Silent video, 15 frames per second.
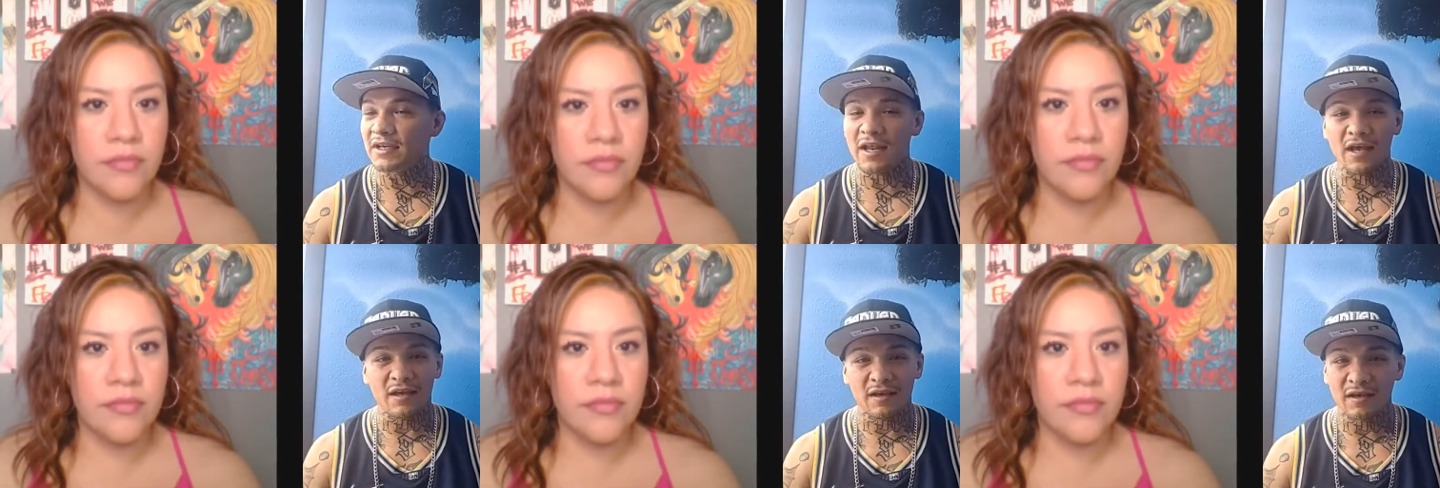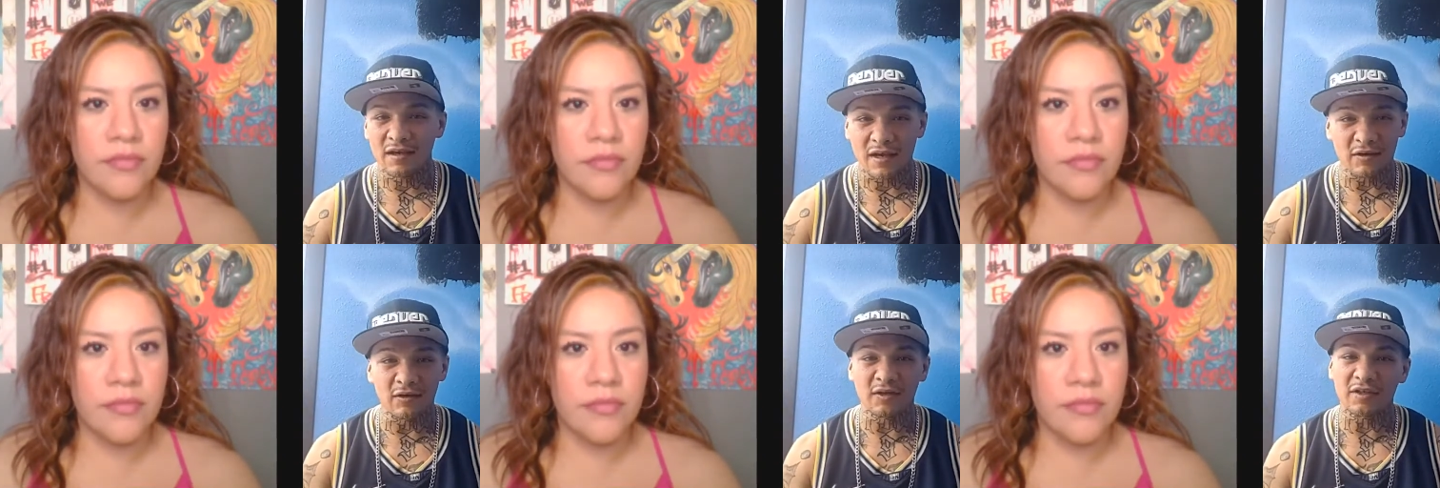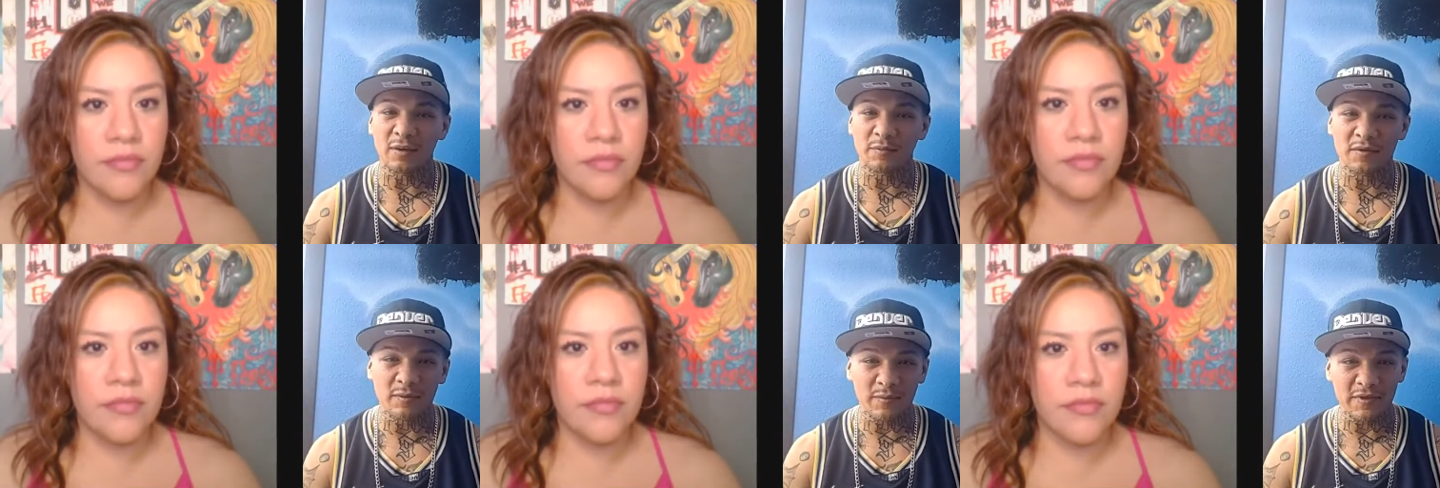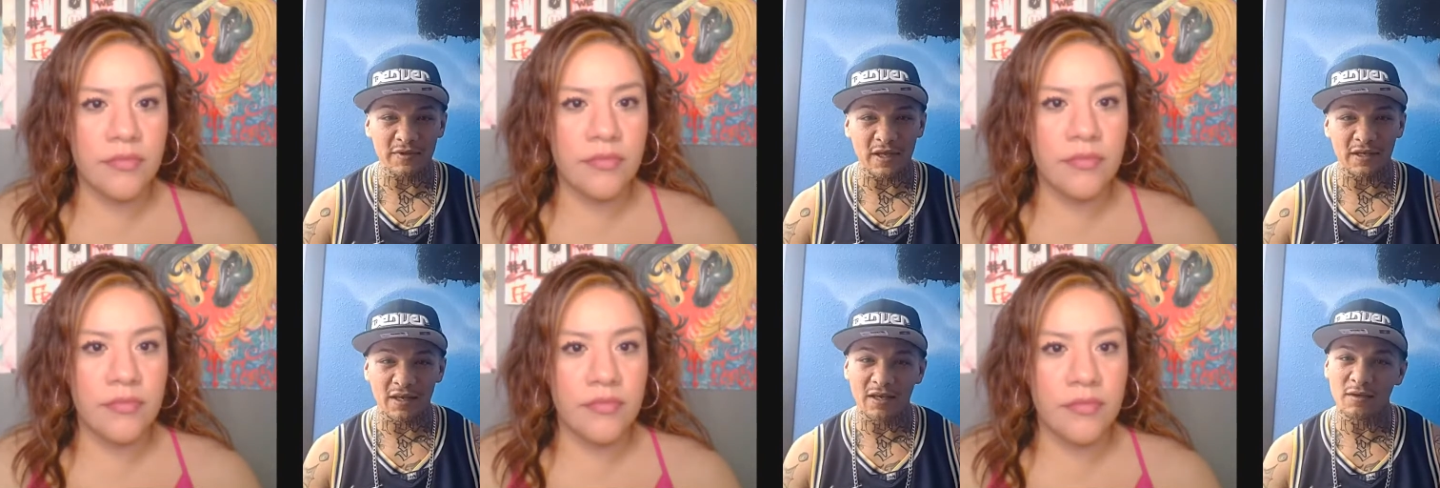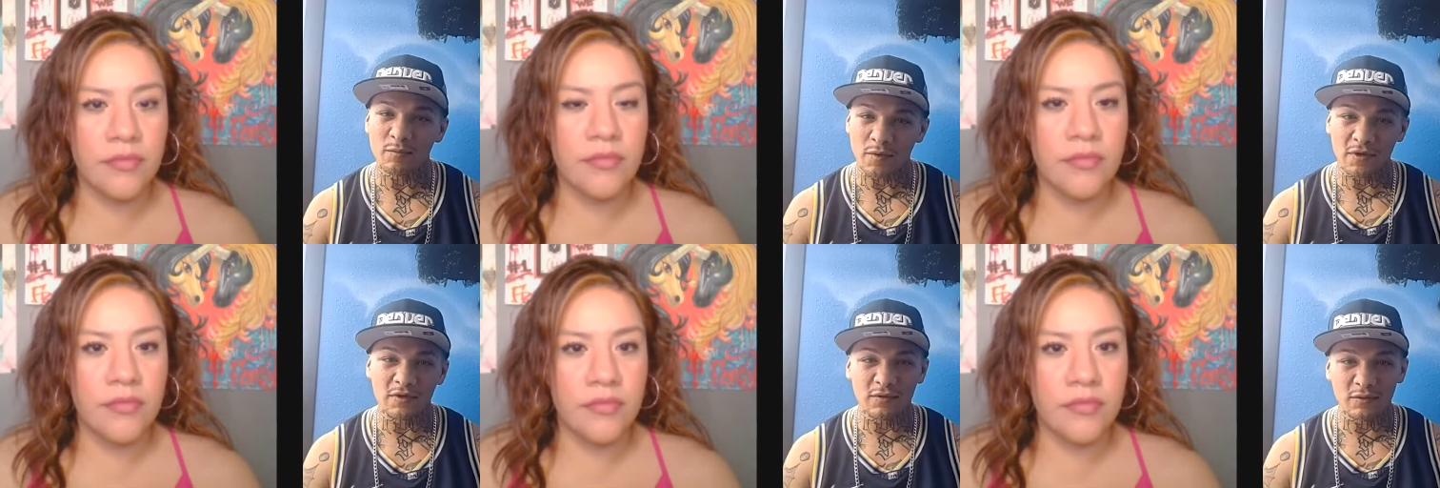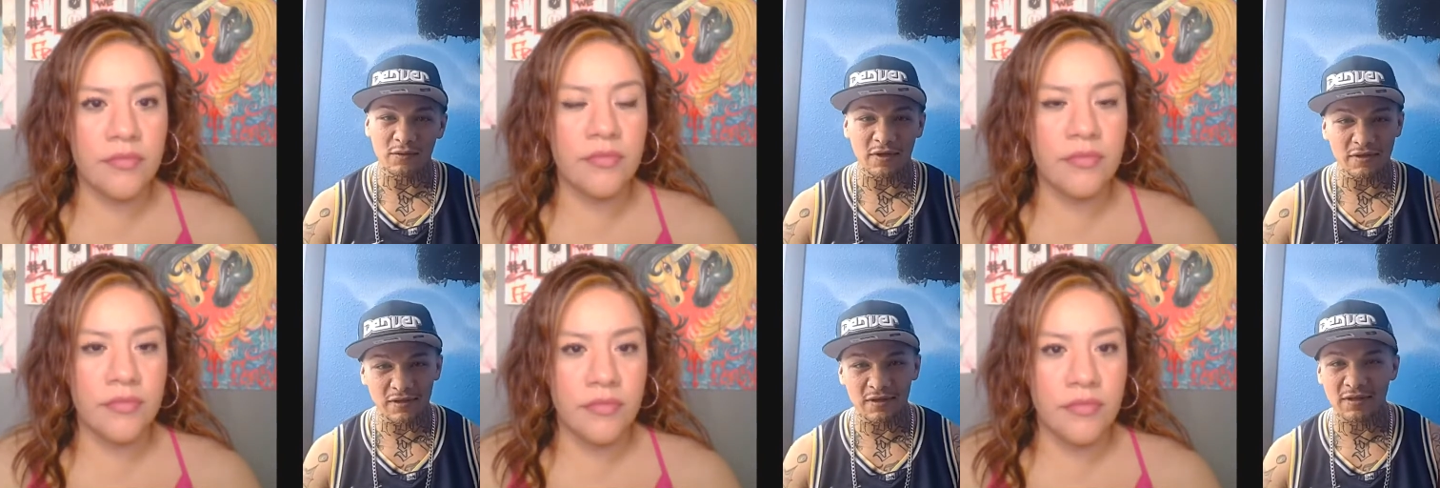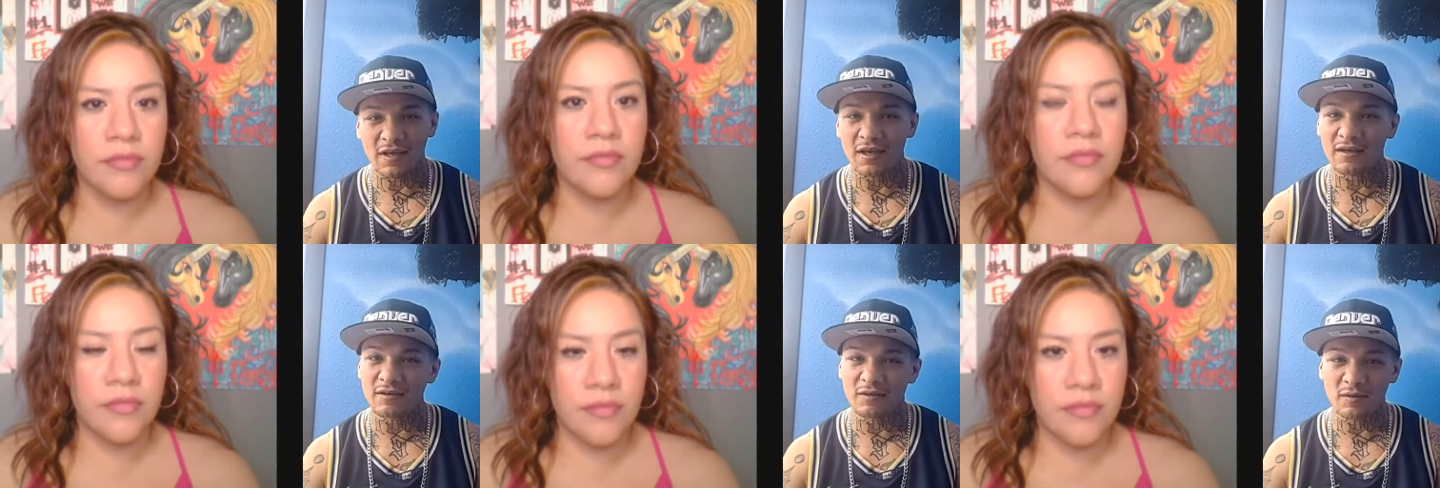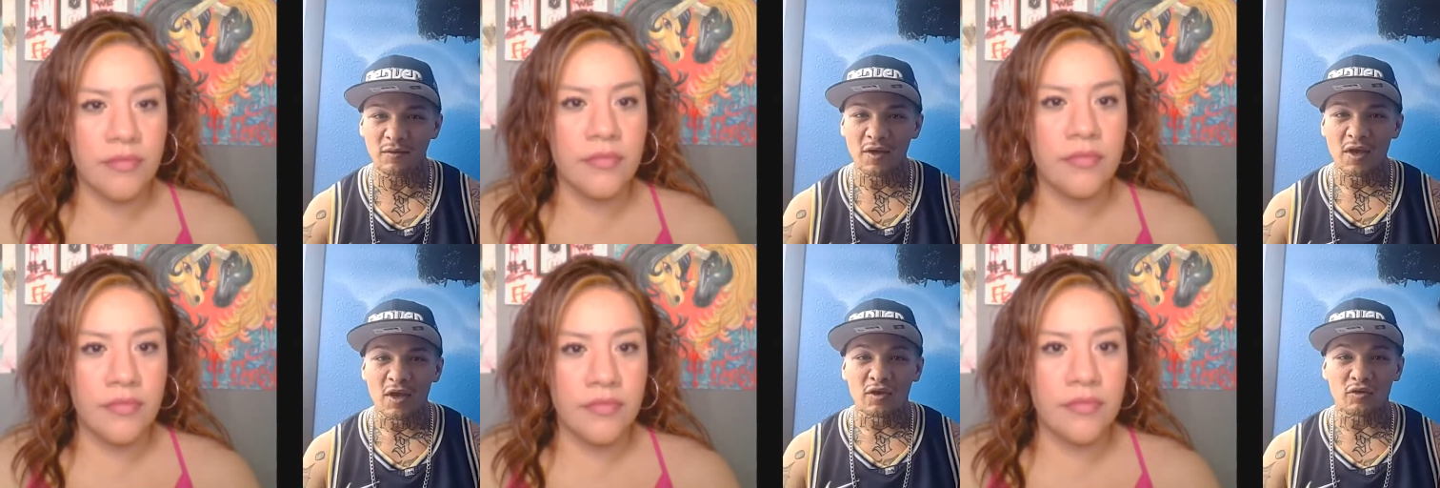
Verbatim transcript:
Speaker 1: and I, I hooked up with him. He's like, "Hey, you want to do it?" I was like, "Yeah," you know.